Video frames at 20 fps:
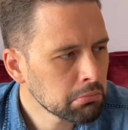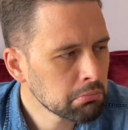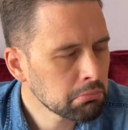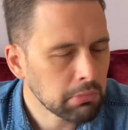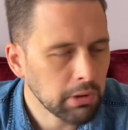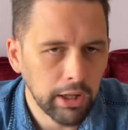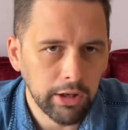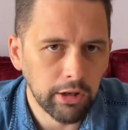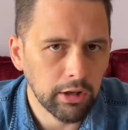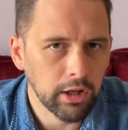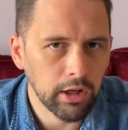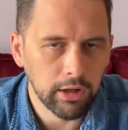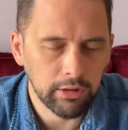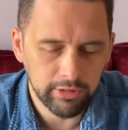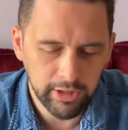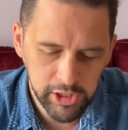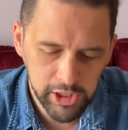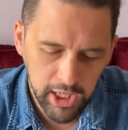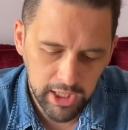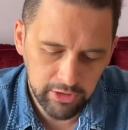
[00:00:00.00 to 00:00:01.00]
I don't know, because I
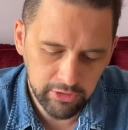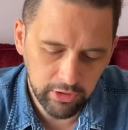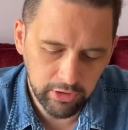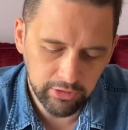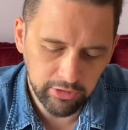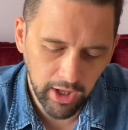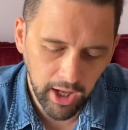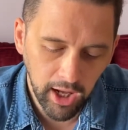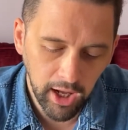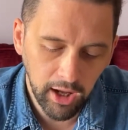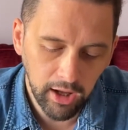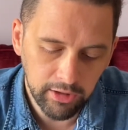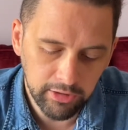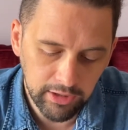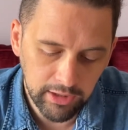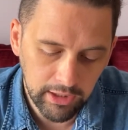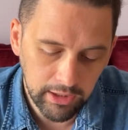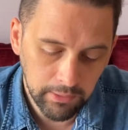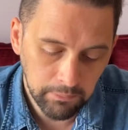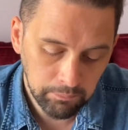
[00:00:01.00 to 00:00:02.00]
changed it to
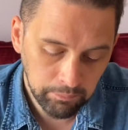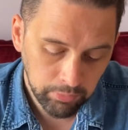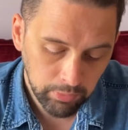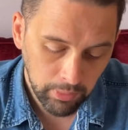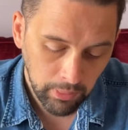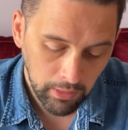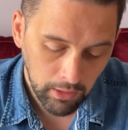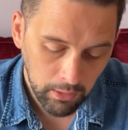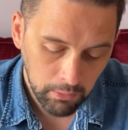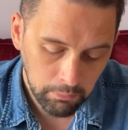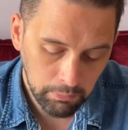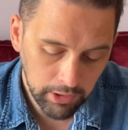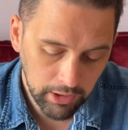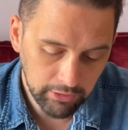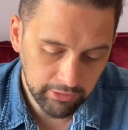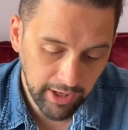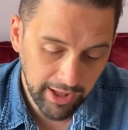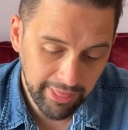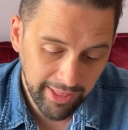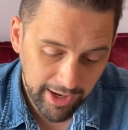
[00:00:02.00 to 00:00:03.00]
RD, because
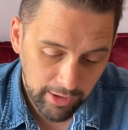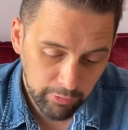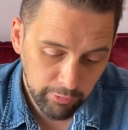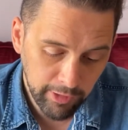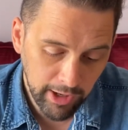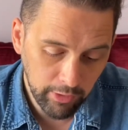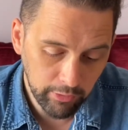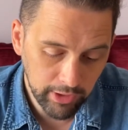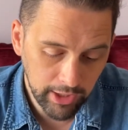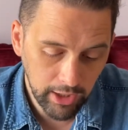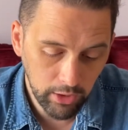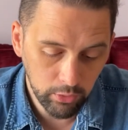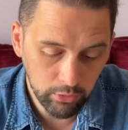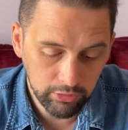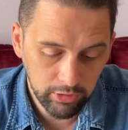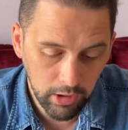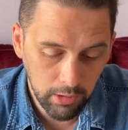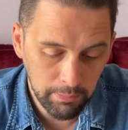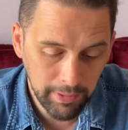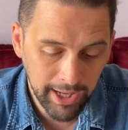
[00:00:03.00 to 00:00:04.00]
I then found out
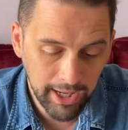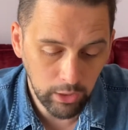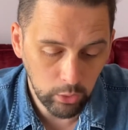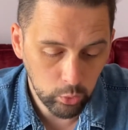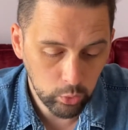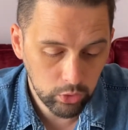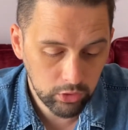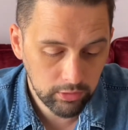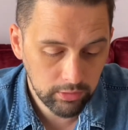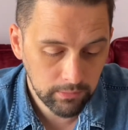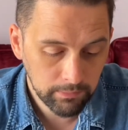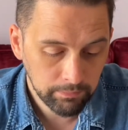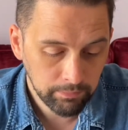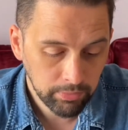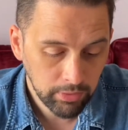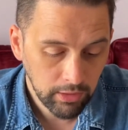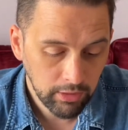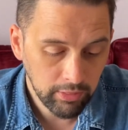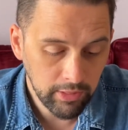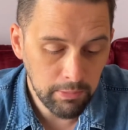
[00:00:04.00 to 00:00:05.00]
about
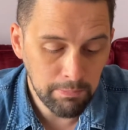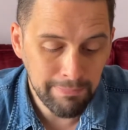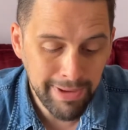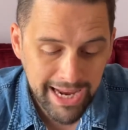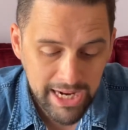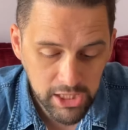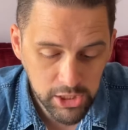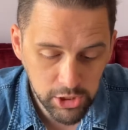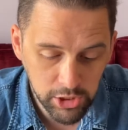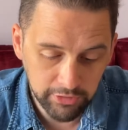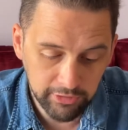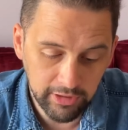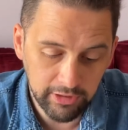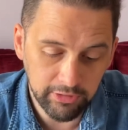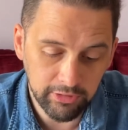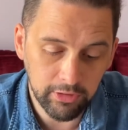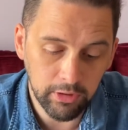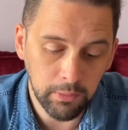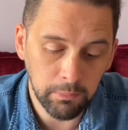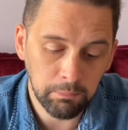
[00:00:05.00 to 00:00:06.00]
the major
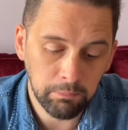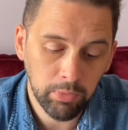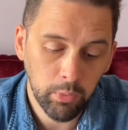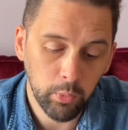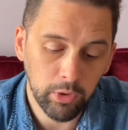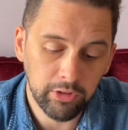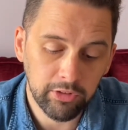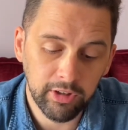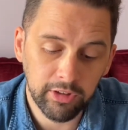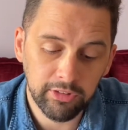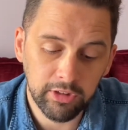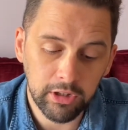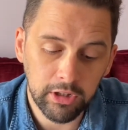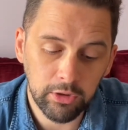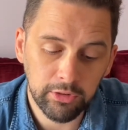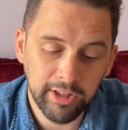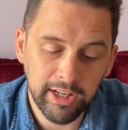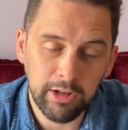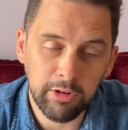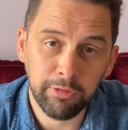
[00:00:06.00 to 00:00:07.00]
system, which doesn't
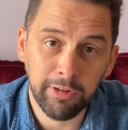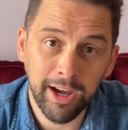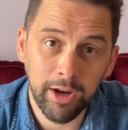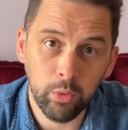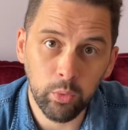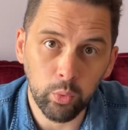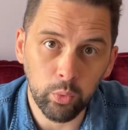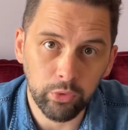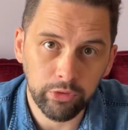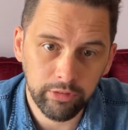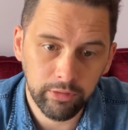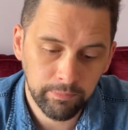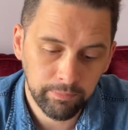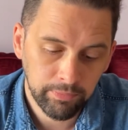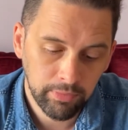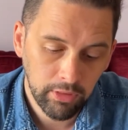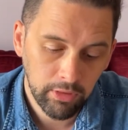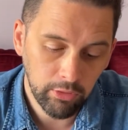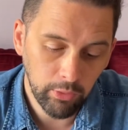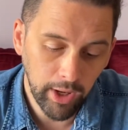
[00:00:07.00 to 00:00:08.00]
use any vowels.
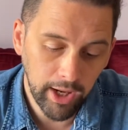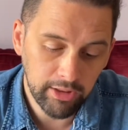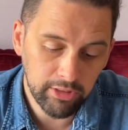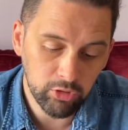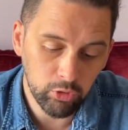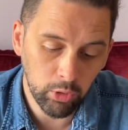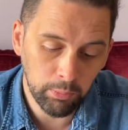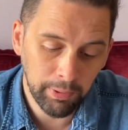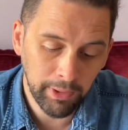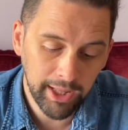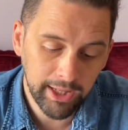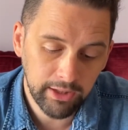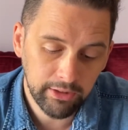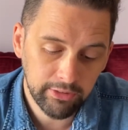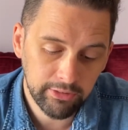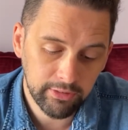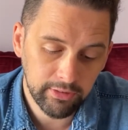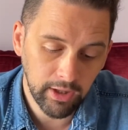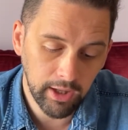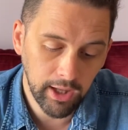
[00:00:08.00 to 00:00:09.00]
So I had to
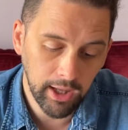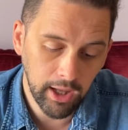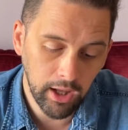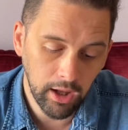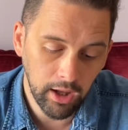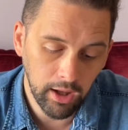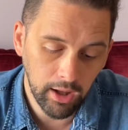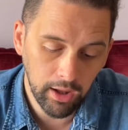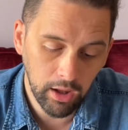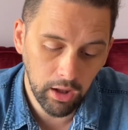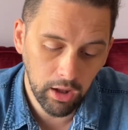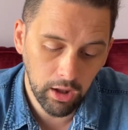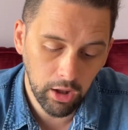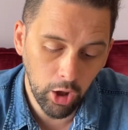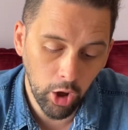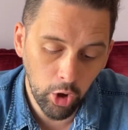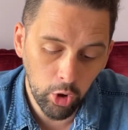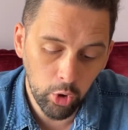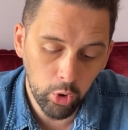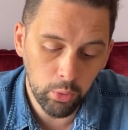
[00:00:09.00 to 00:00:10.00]
replace 0
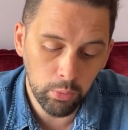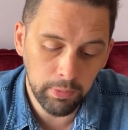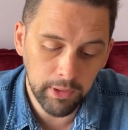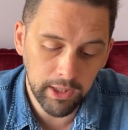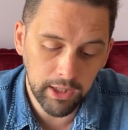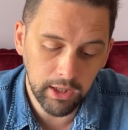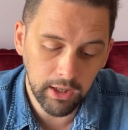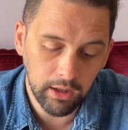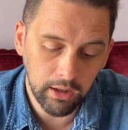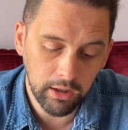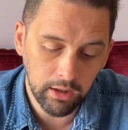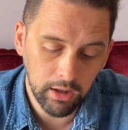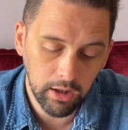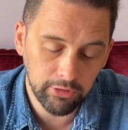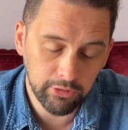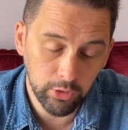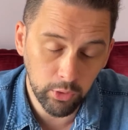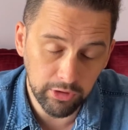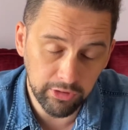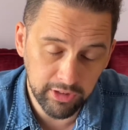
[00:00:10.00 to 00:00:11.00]

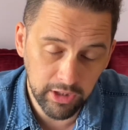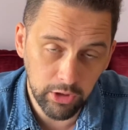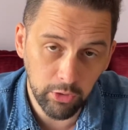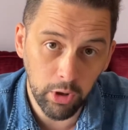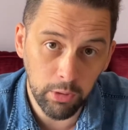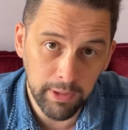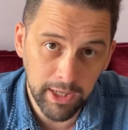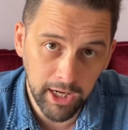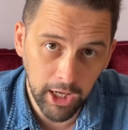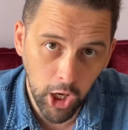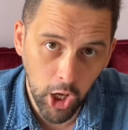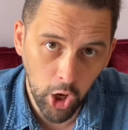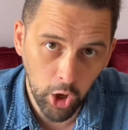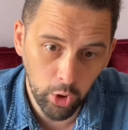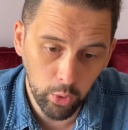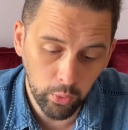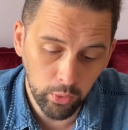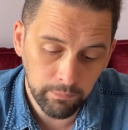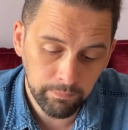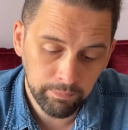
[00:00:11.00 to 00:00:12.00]
being an
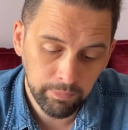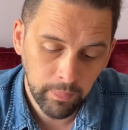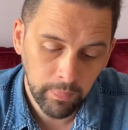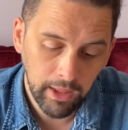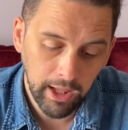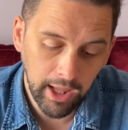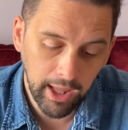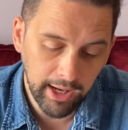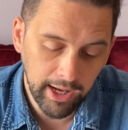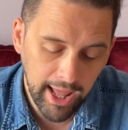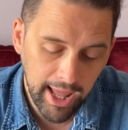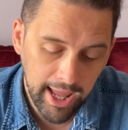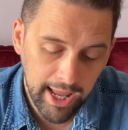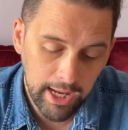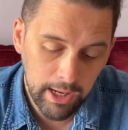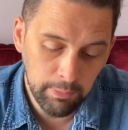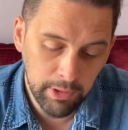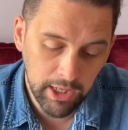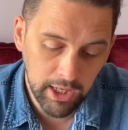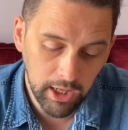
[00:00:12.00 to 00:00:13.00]
O, and A
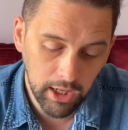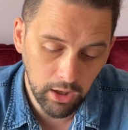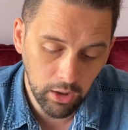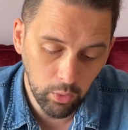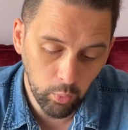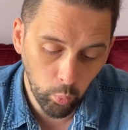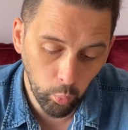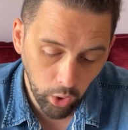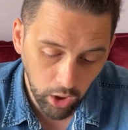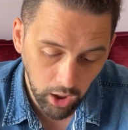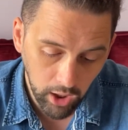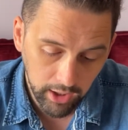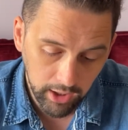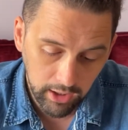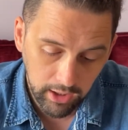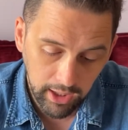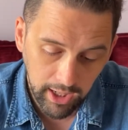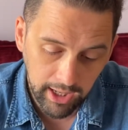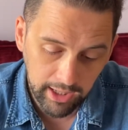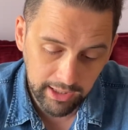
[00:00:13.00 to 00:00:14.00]
being a
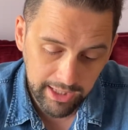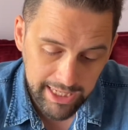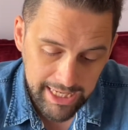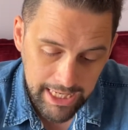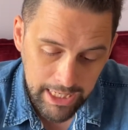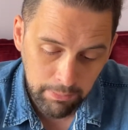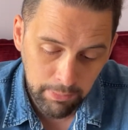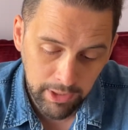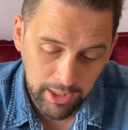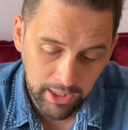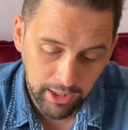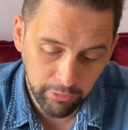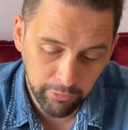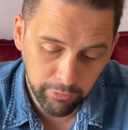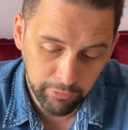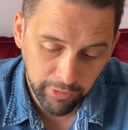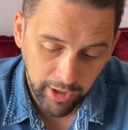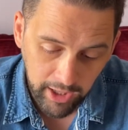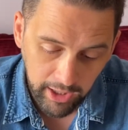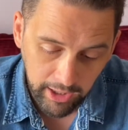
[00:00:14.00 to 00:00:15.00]
1, and E being a
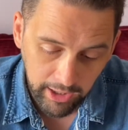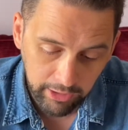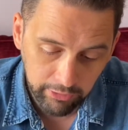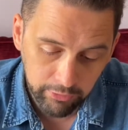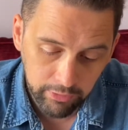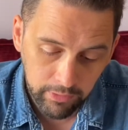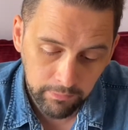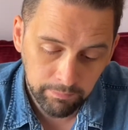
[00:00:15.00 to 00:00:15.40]
5,